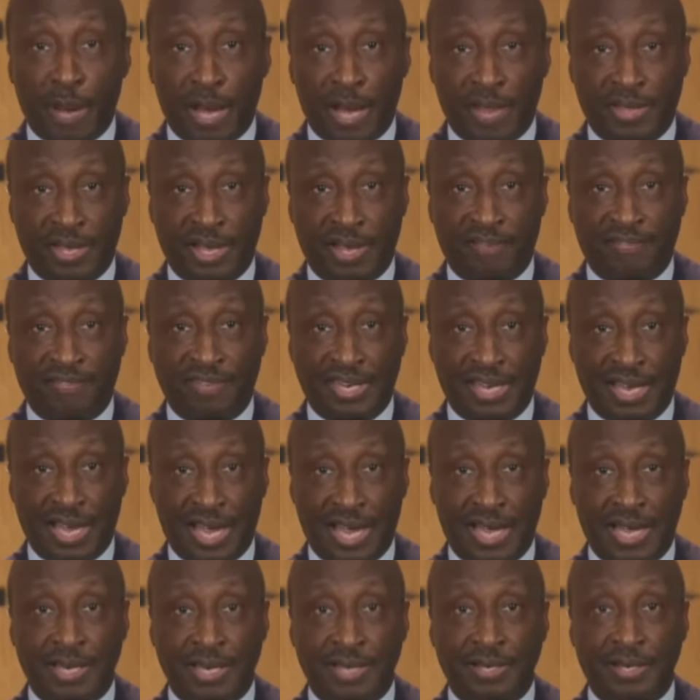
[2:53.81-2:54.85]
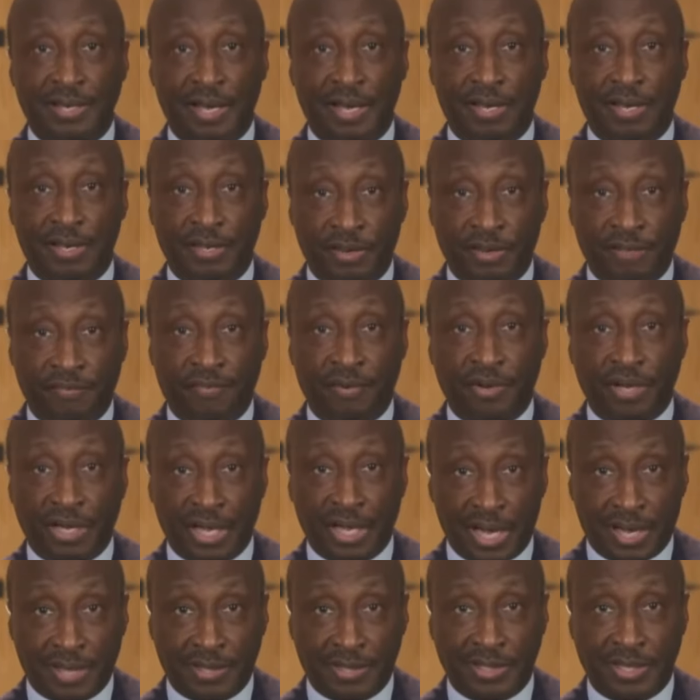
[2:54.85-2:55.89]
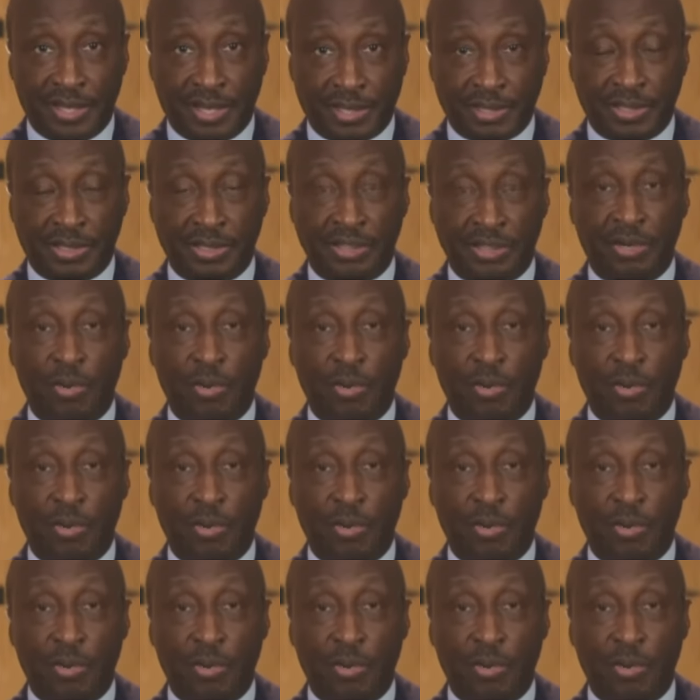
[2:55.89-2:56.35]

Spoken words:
by the FDA in different contexts.